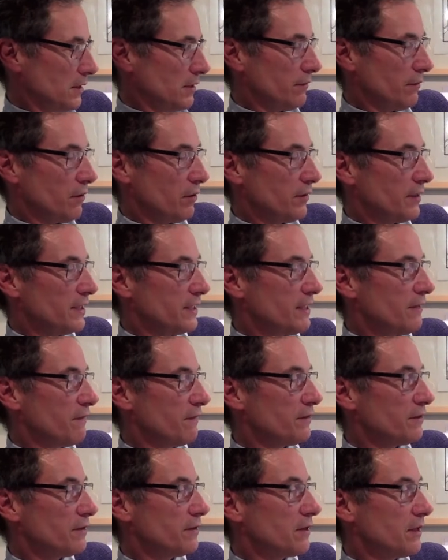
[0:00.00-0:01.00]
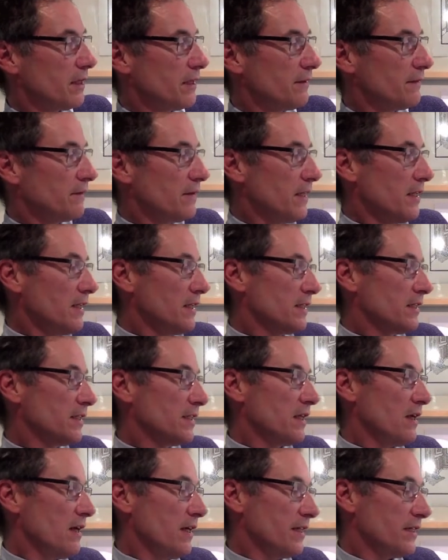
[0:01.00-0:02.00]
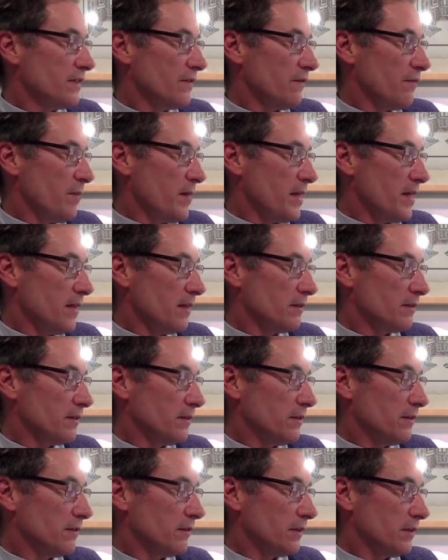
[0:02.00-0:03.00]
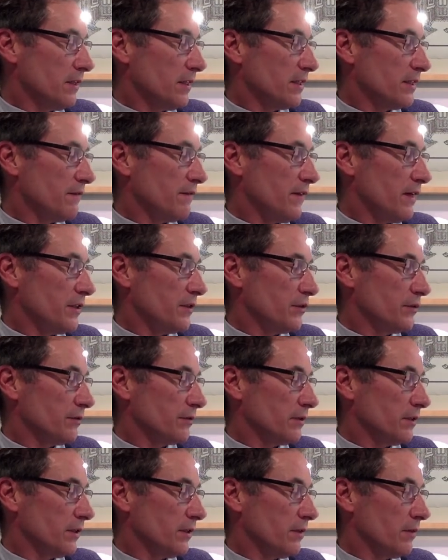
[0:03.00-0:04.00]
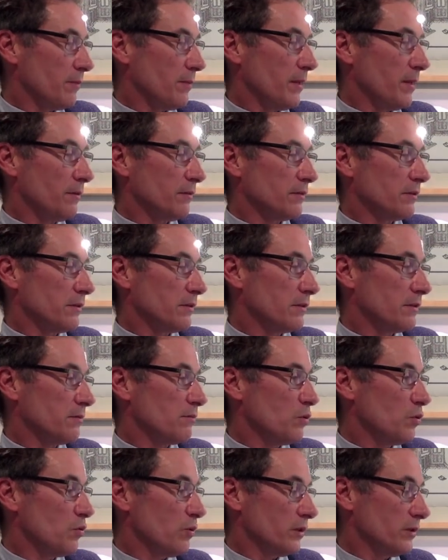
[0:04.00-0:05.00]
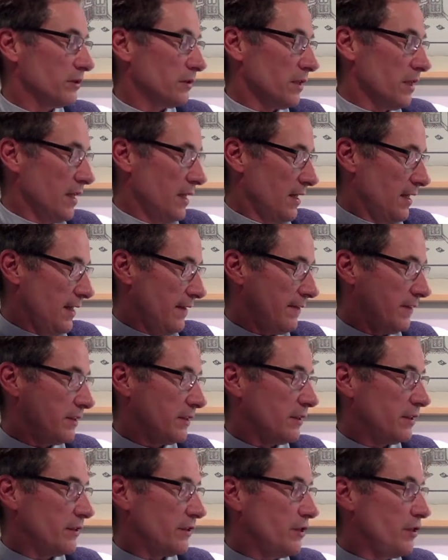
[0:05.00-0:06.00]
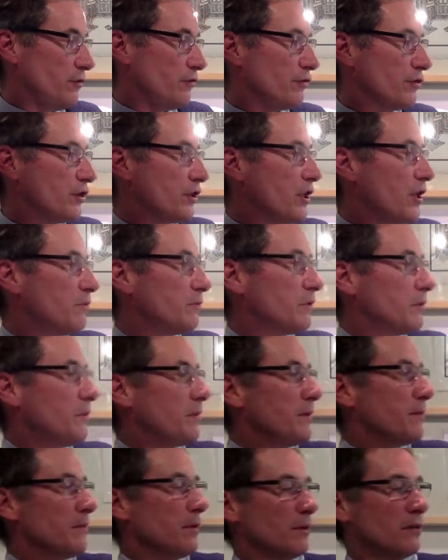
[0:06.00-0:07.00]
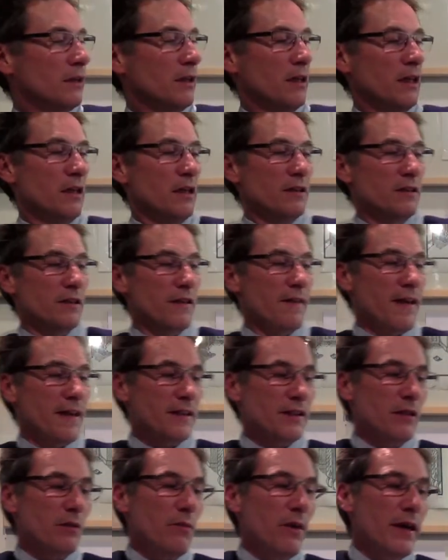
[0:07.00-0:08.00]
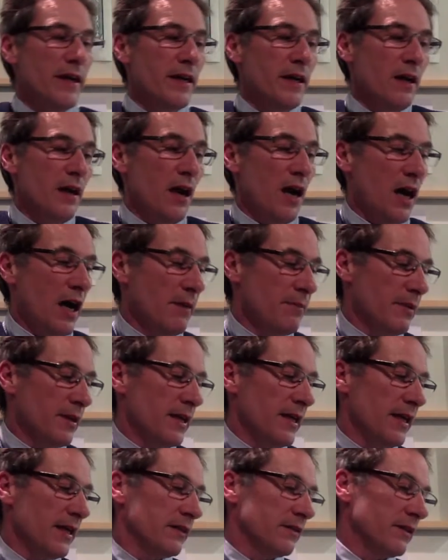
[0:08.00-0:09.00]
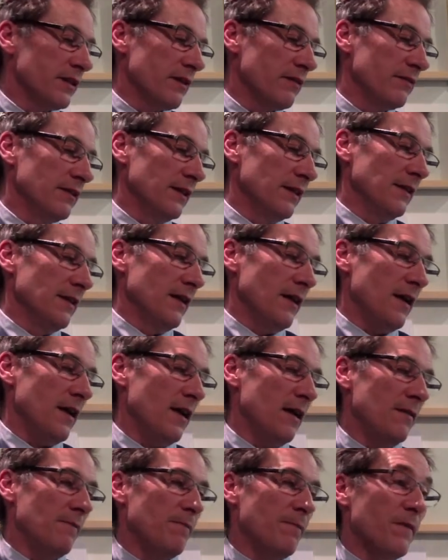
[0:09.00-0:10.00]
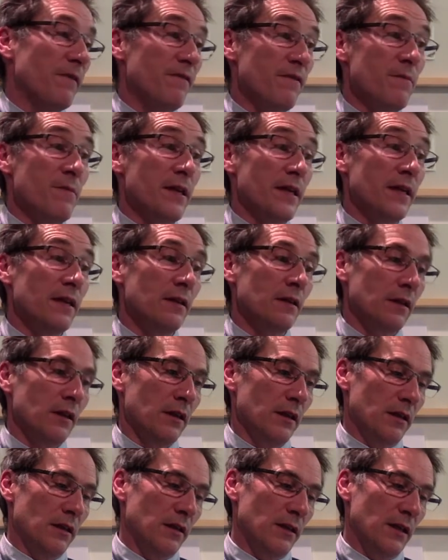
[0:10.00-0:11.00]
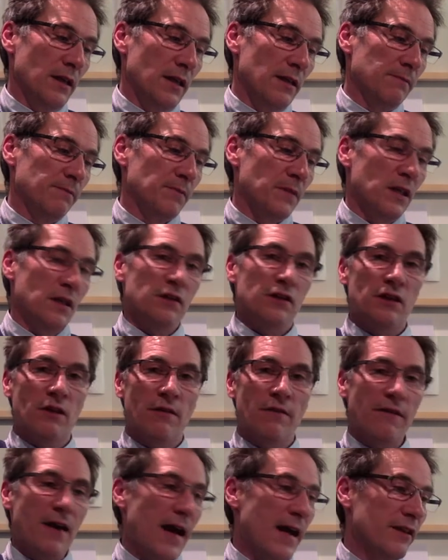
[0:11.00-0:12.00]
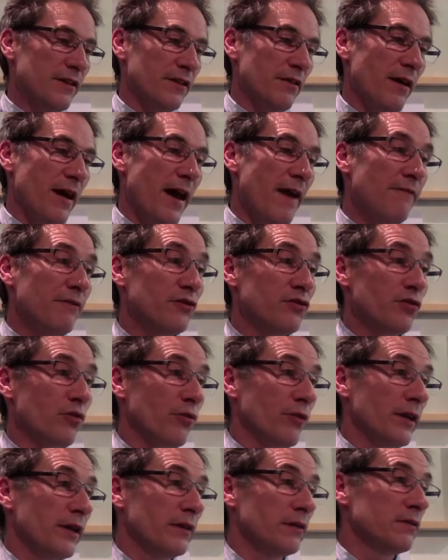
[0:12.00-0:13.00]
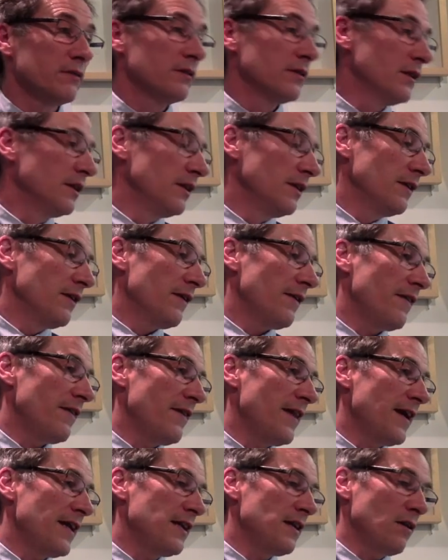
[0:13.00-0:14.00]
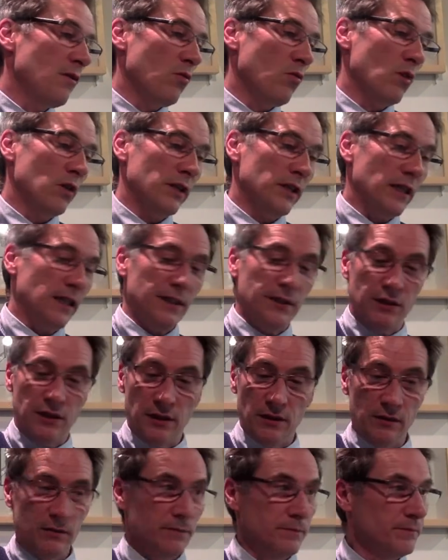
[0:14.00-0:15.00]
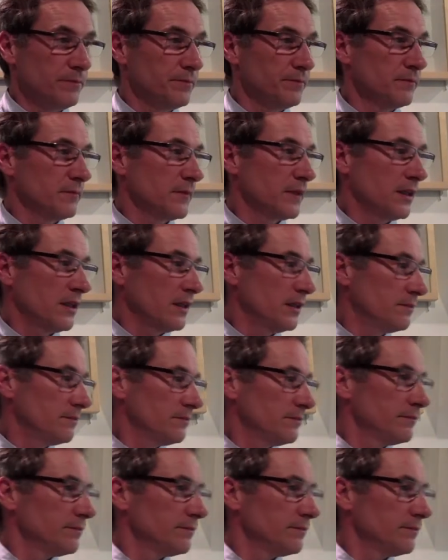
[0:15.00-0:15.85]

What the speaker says: you've got these different kind of size of beings too, size of angels. So you've got big ones and small ones, and there's this huge sculpture being built. So that's the way I begin. So for me, so I have a drawing. Then what I do, I